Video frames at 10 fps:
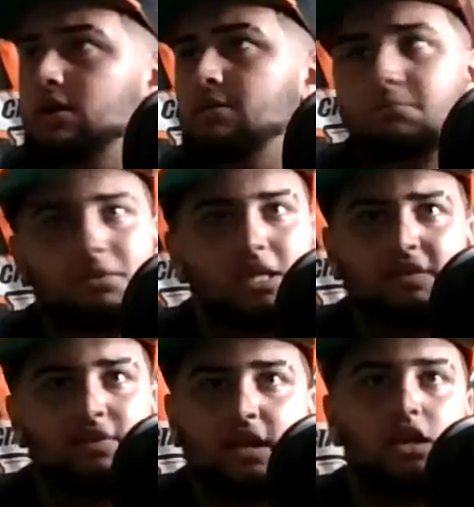
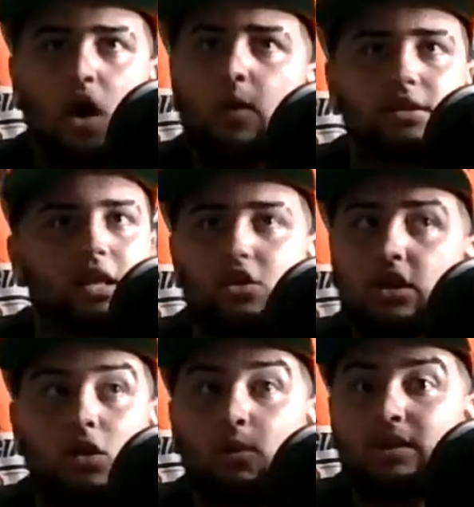believing and knowing that you're going
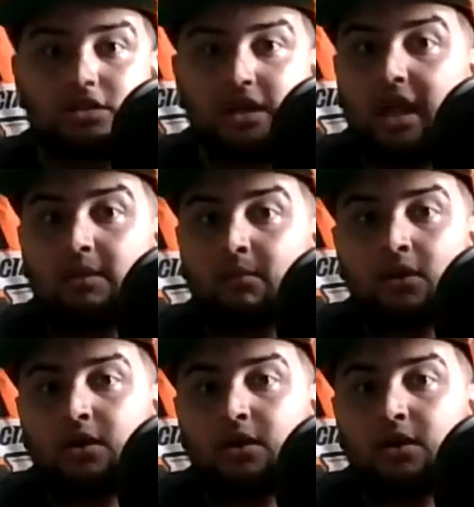to win this game.